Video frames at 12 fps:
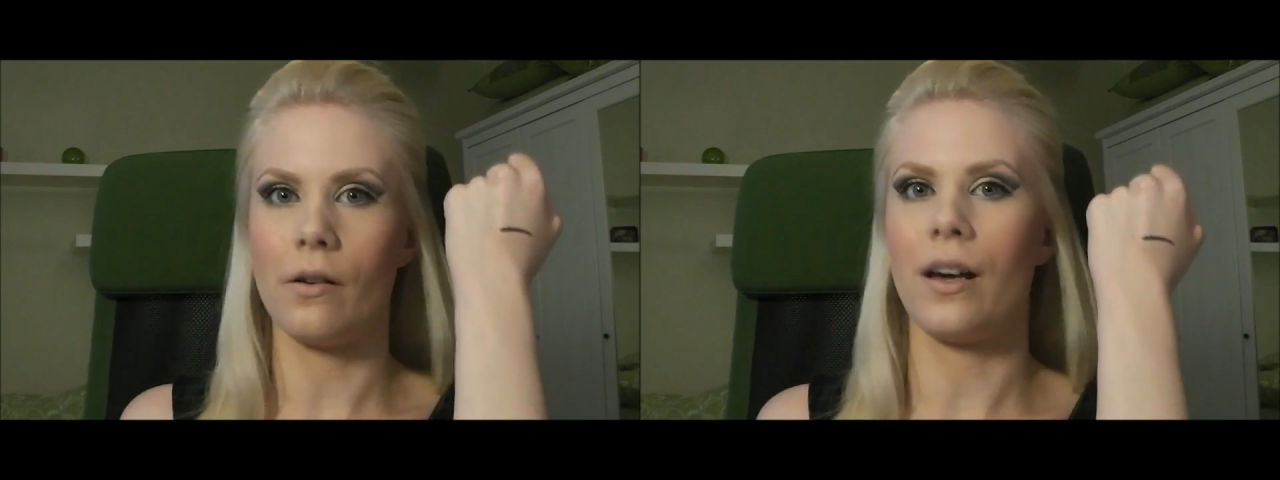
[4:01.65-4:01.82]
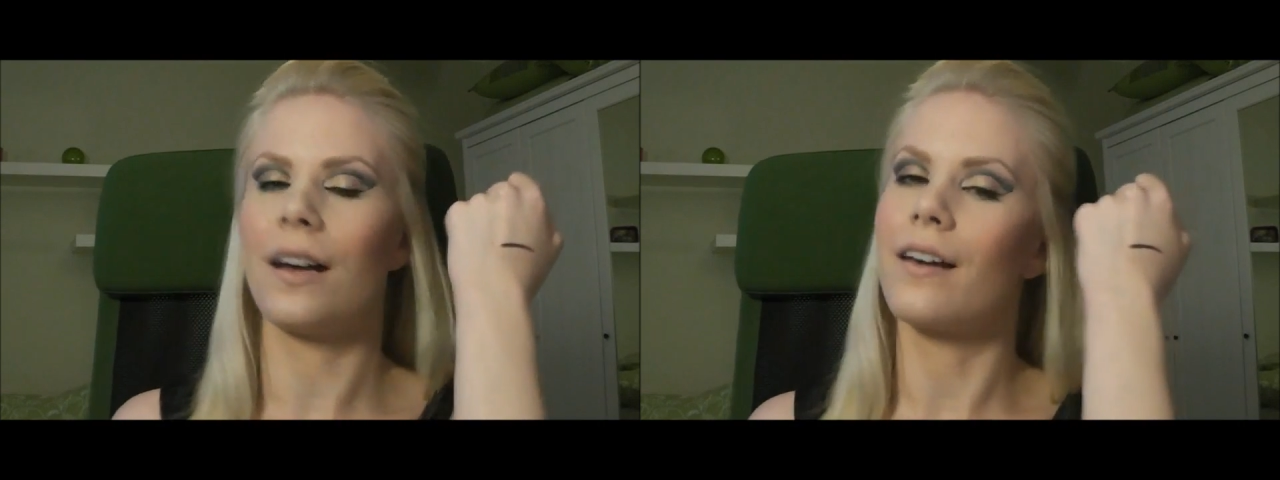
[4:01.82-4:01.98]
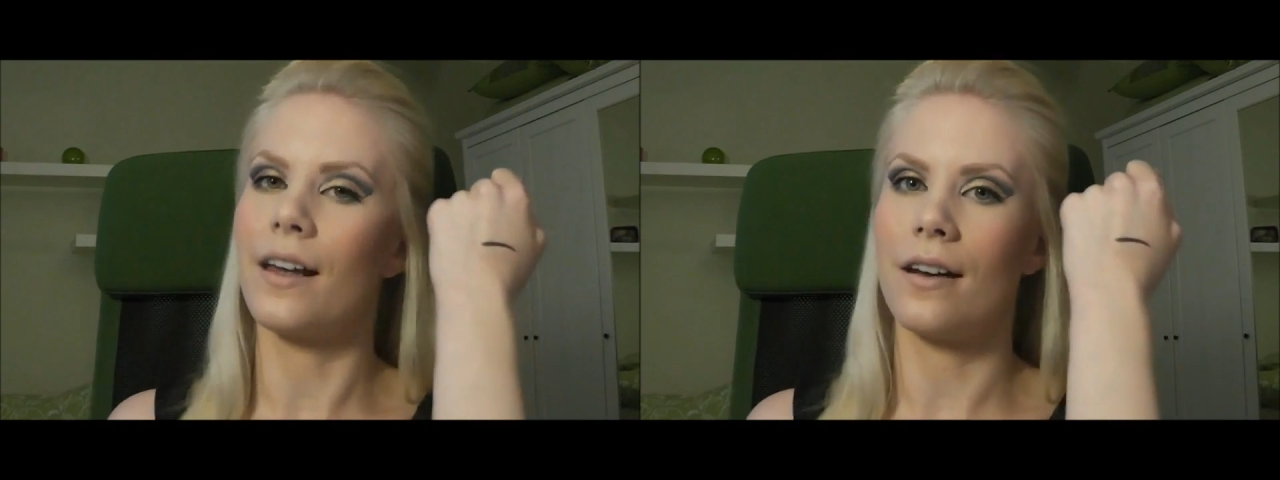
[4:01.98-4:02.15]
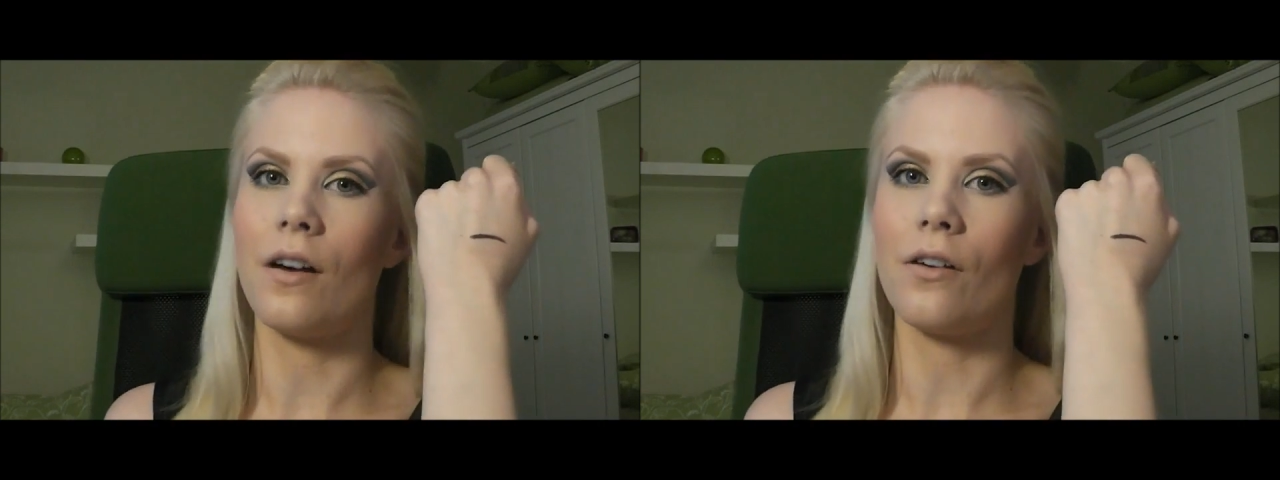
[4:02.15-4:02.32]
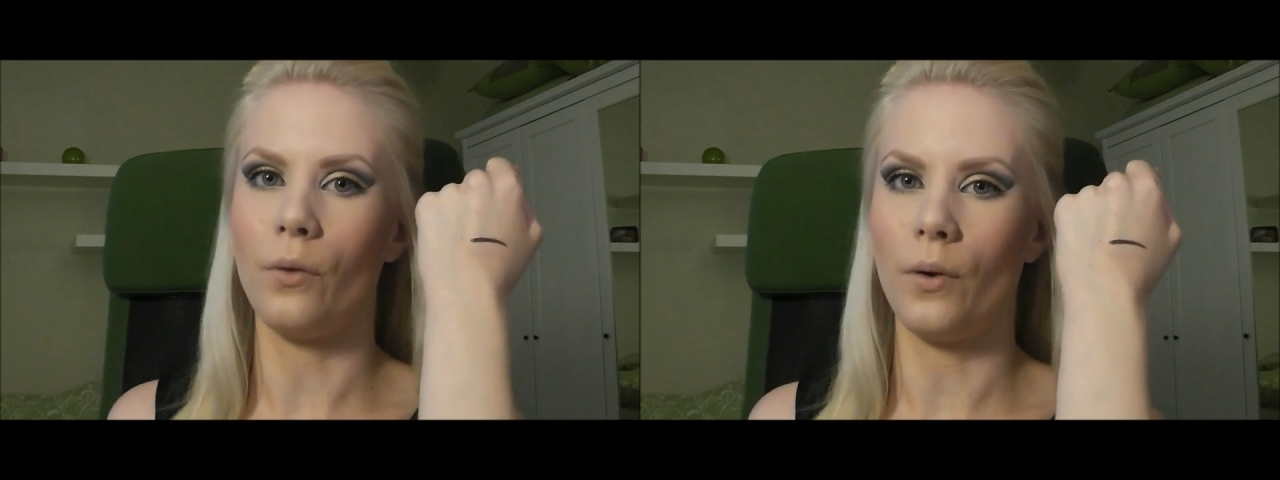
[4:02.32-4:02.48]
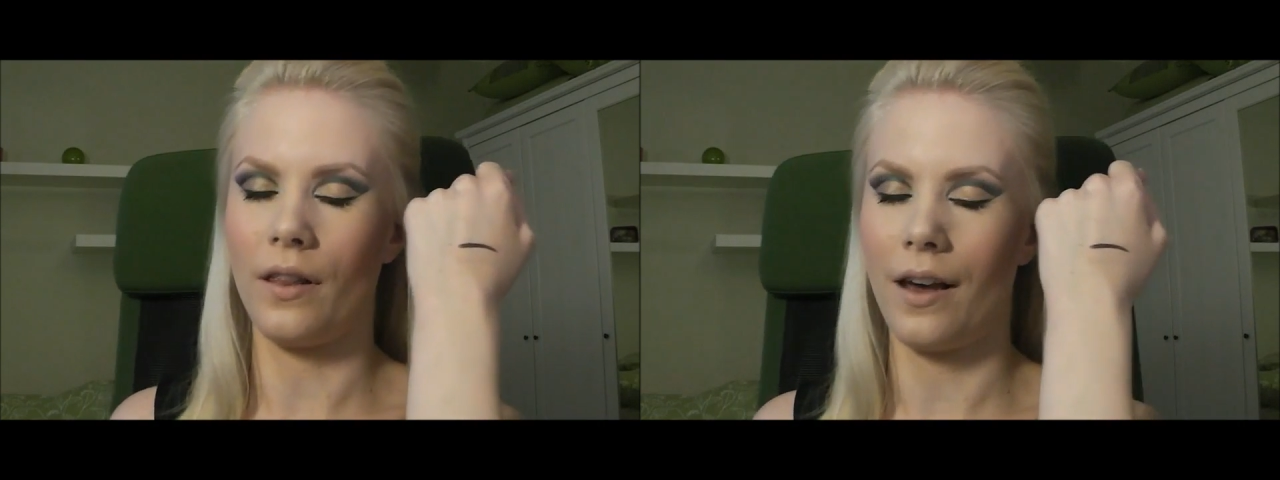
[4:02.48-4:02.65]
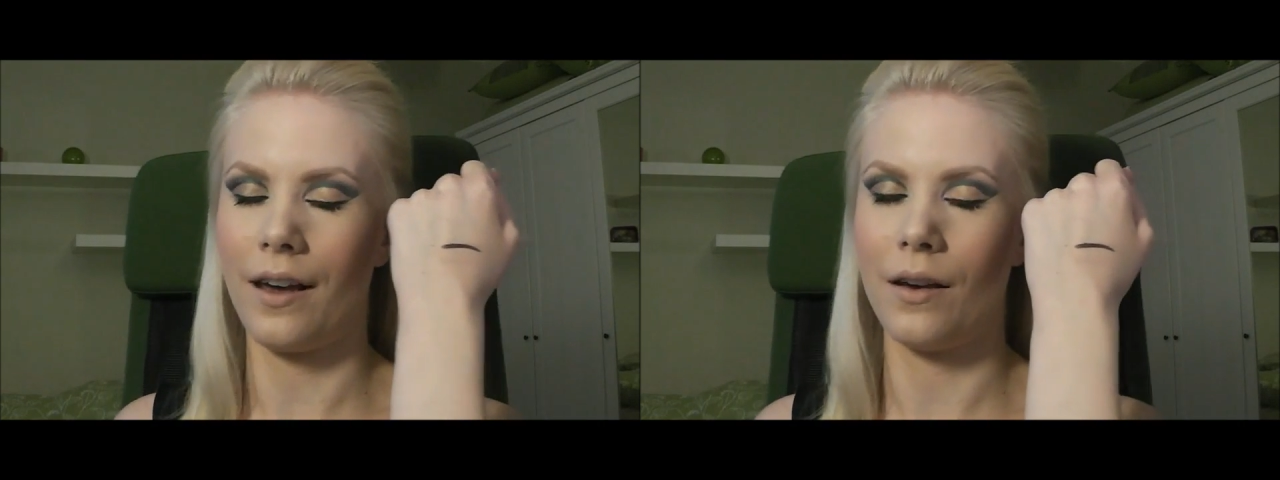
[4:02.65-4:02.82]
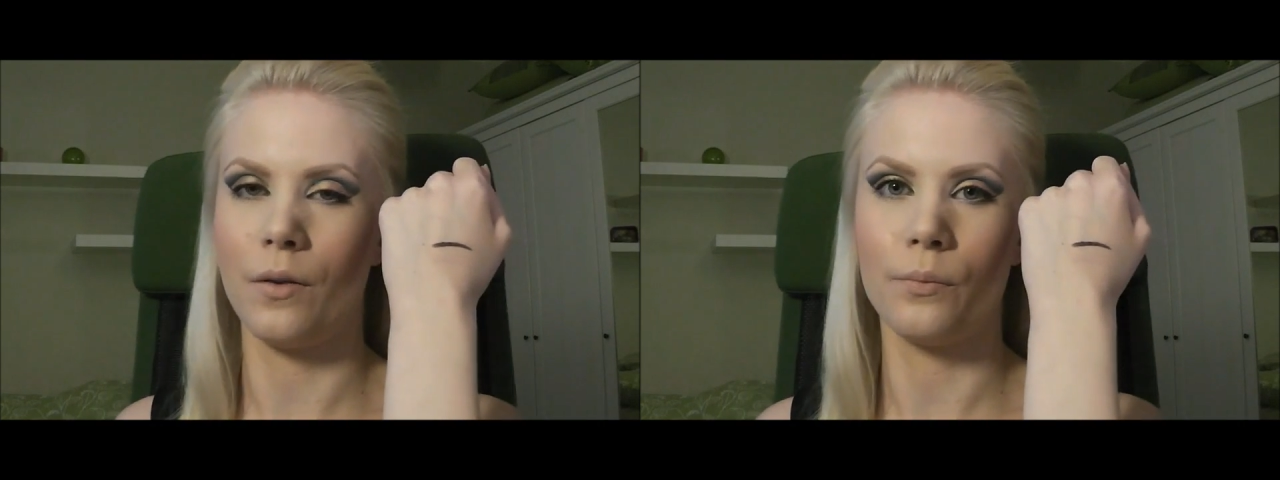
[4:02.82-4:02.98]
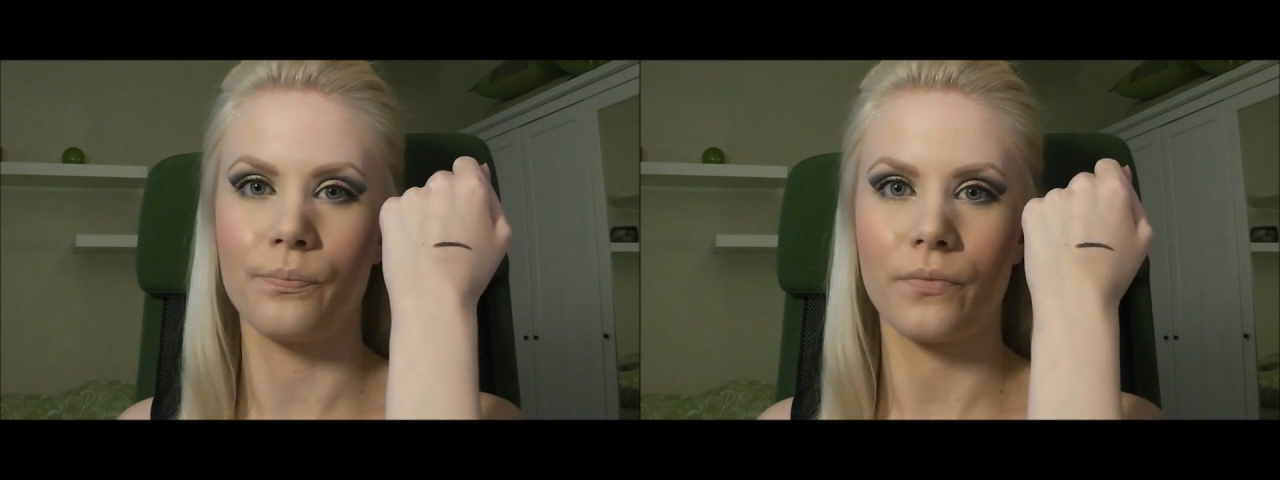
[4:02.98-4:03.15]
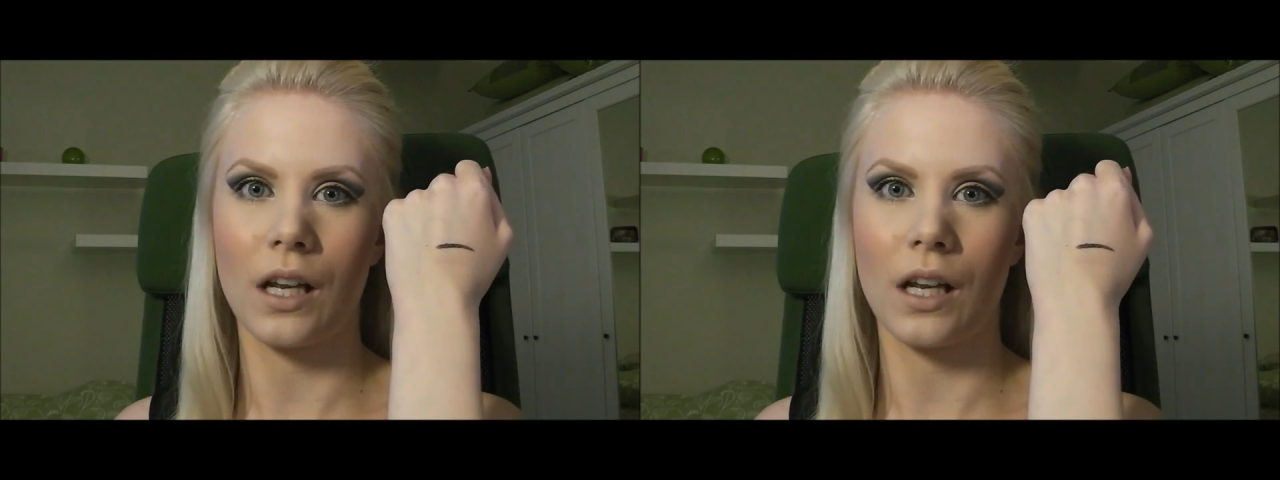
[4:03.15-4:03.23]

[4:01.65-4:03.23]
you can get it off with a